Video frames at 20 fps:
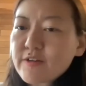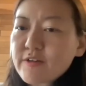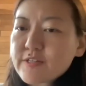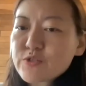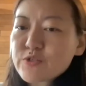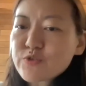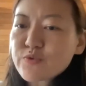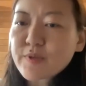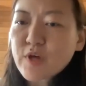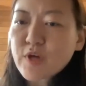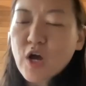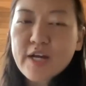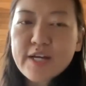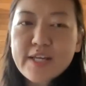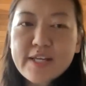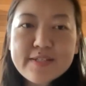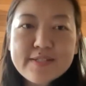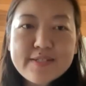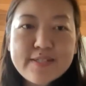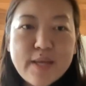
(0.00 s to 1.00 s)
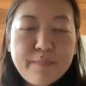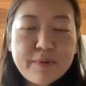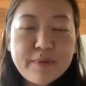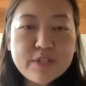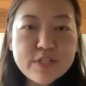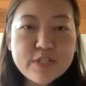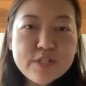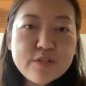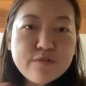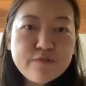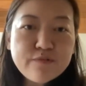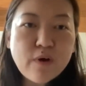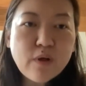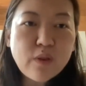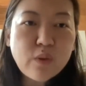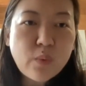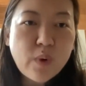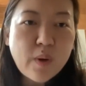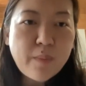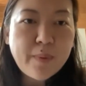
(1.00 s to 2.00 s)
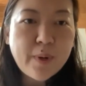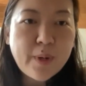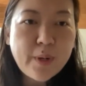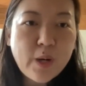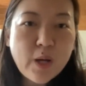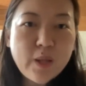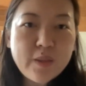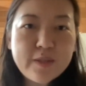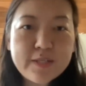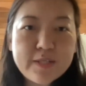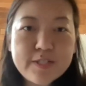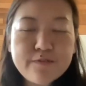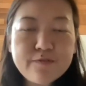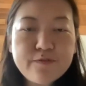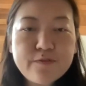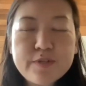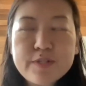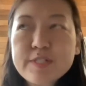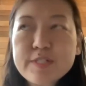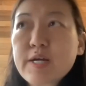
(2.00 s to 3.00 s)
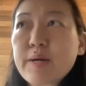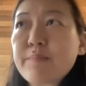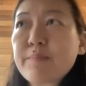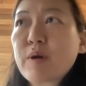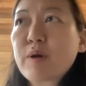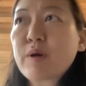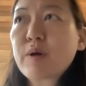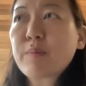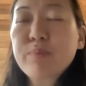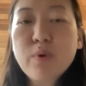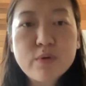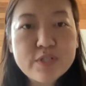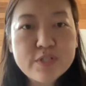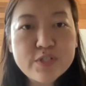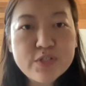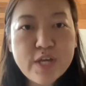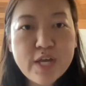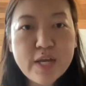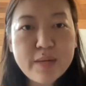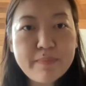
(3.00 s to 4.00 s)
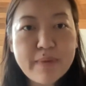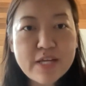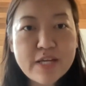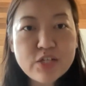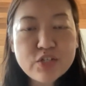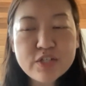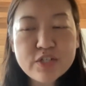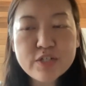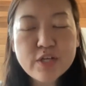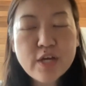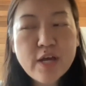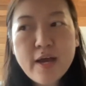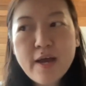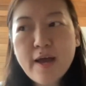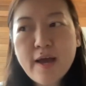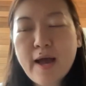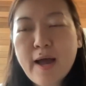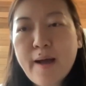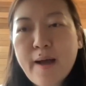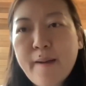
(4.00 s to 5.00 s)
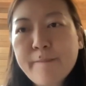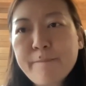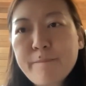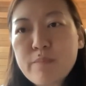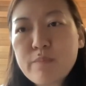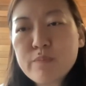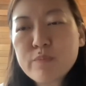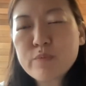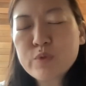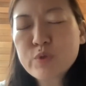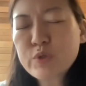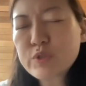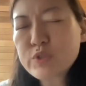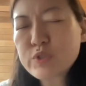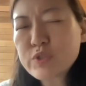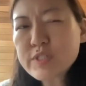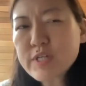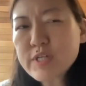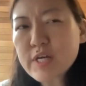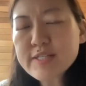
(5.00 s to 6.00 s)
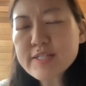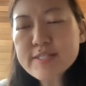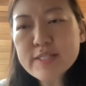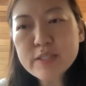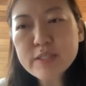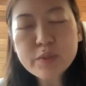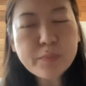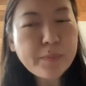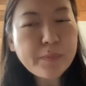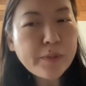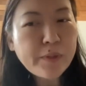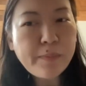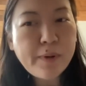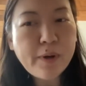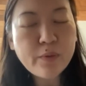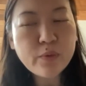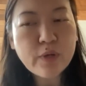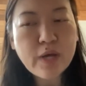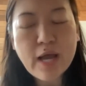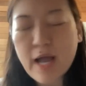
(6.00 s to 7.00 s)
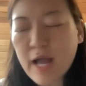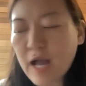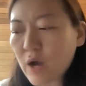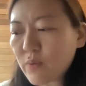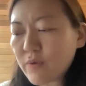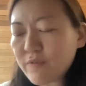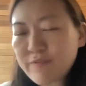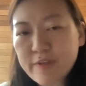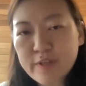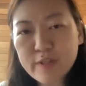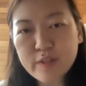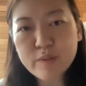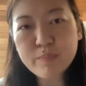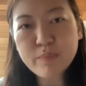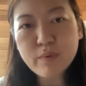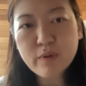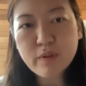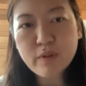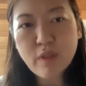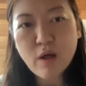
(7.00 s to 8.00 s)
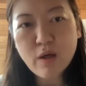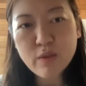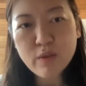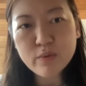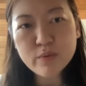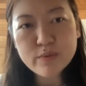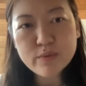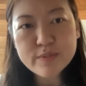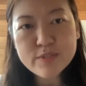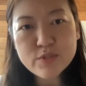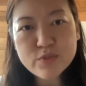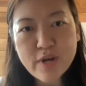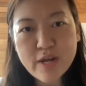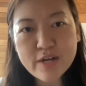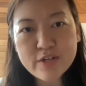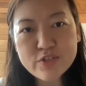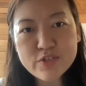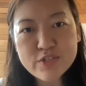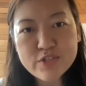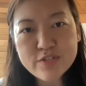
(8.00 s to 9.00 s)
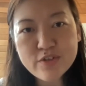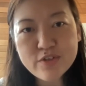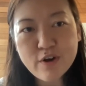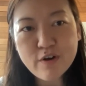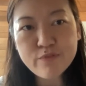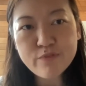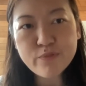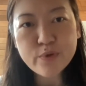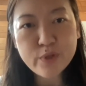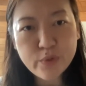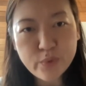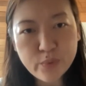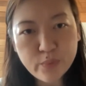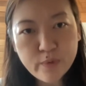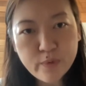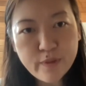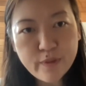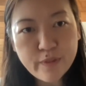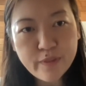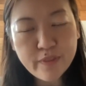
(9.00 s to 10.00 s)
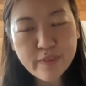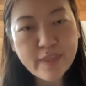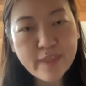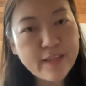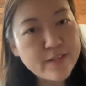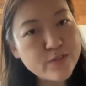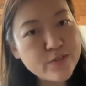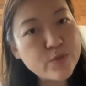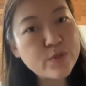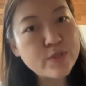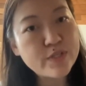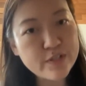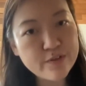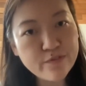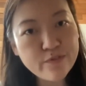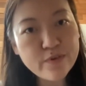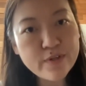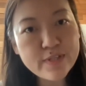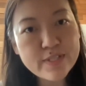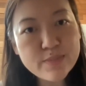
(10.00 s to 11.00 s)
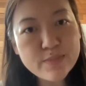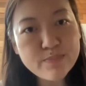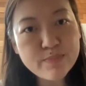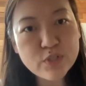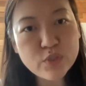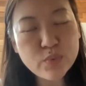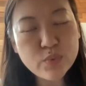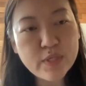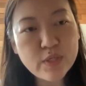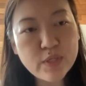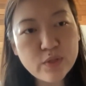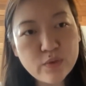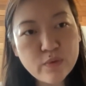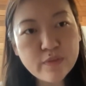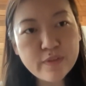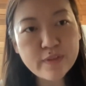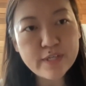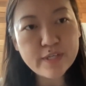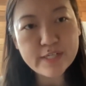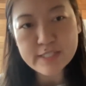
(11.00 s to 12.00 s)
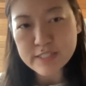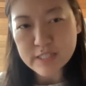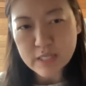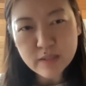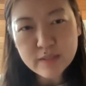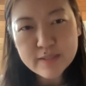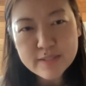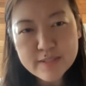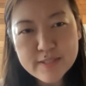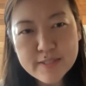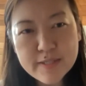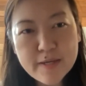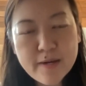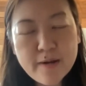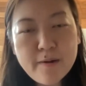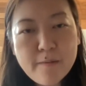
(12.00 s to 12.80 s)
questions from the audience yet, but just to follow up on all the different approaches you had mentioned, could you tell us a little bit about how available all those strategies are for youth? Like, is there a difference between youth and adults?